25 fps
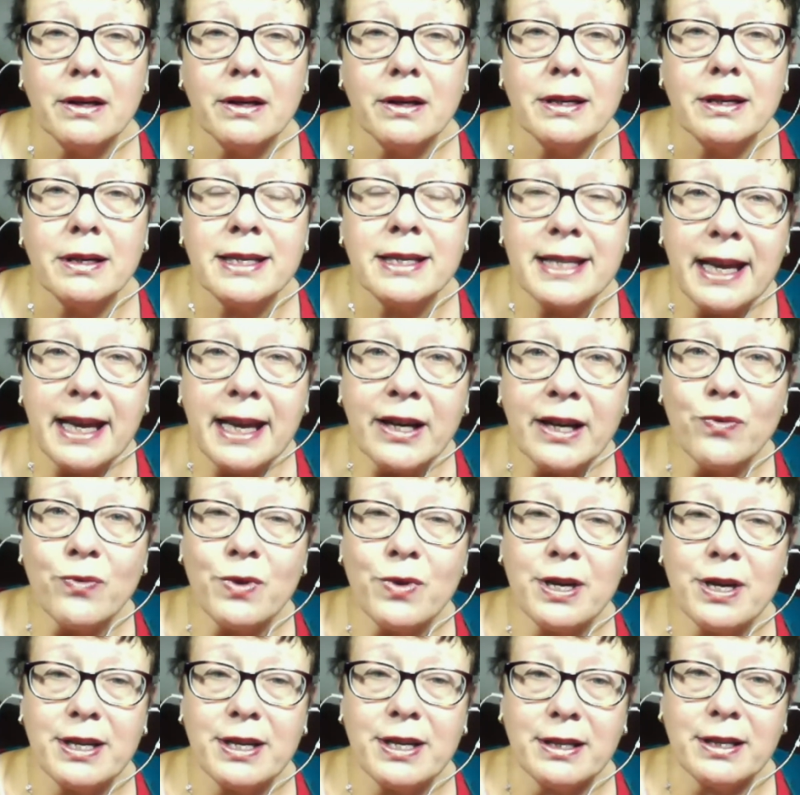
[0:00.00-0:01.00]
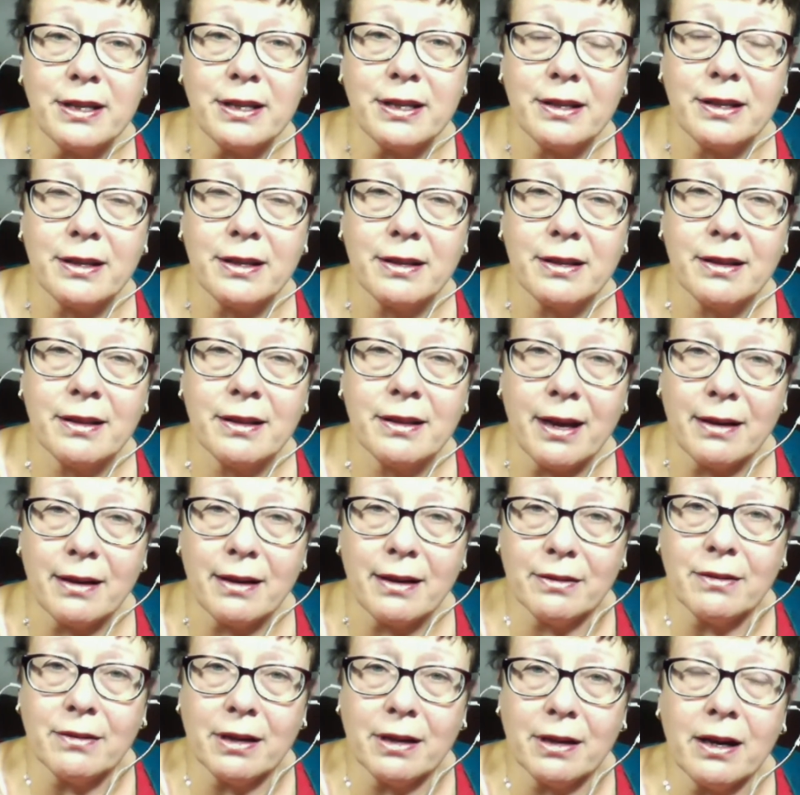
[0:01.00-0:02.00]
Second reason
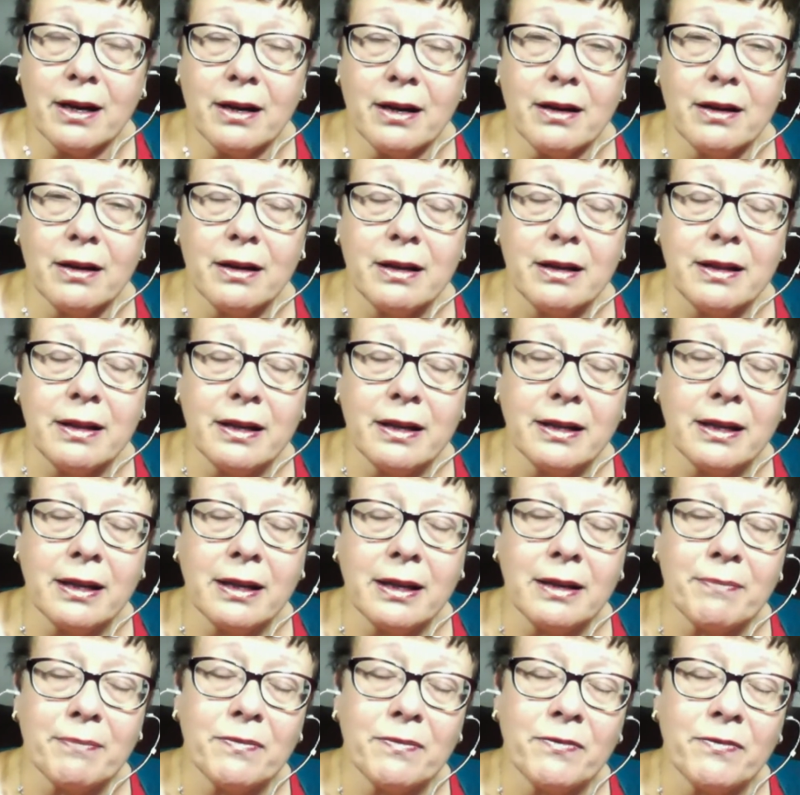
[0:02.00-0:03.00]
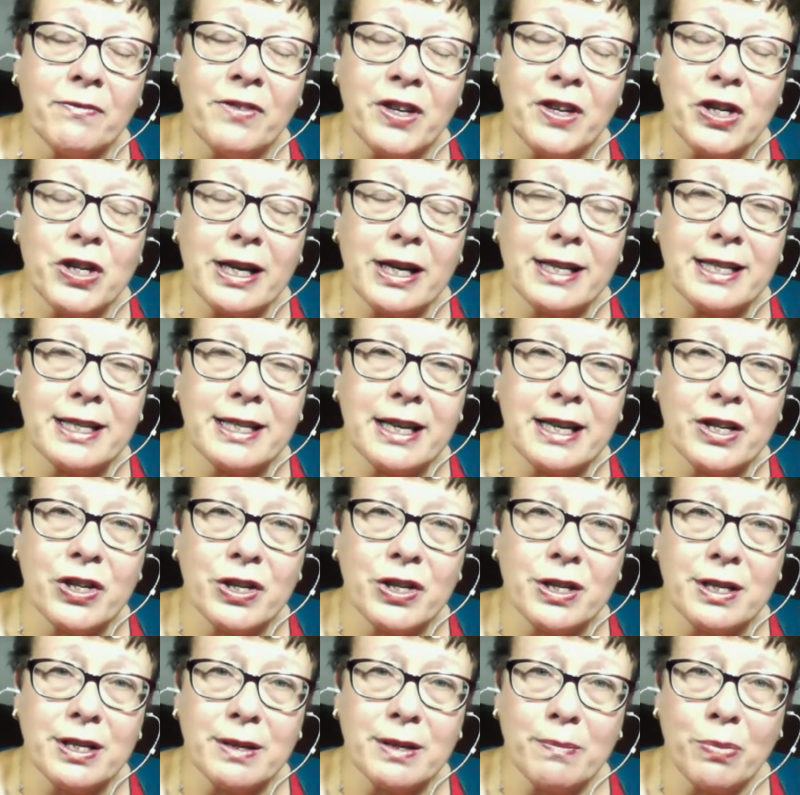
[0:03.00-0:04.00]
that
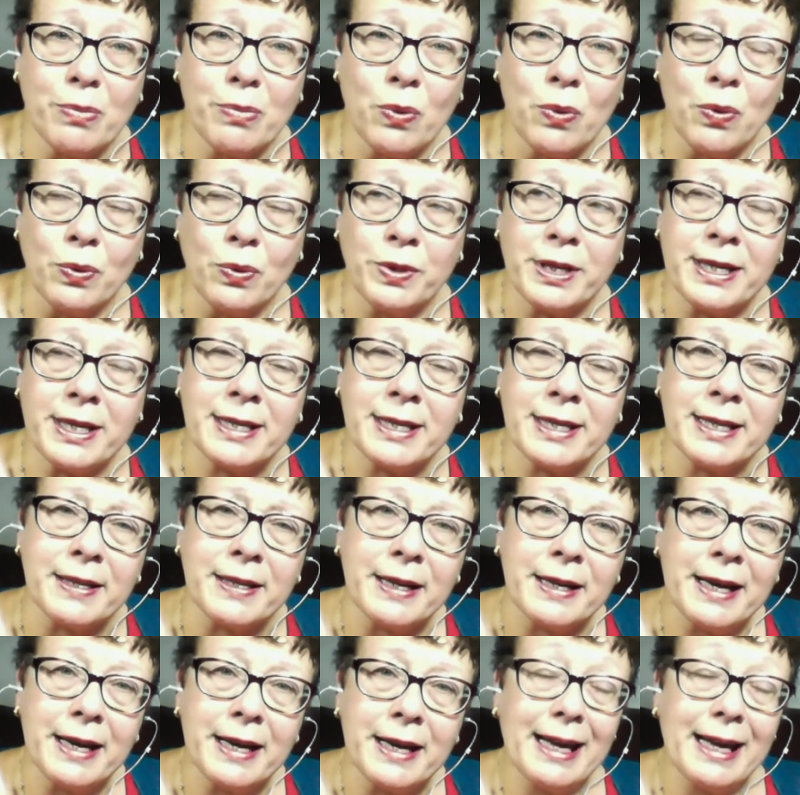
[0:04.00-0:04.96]
visualization is important is that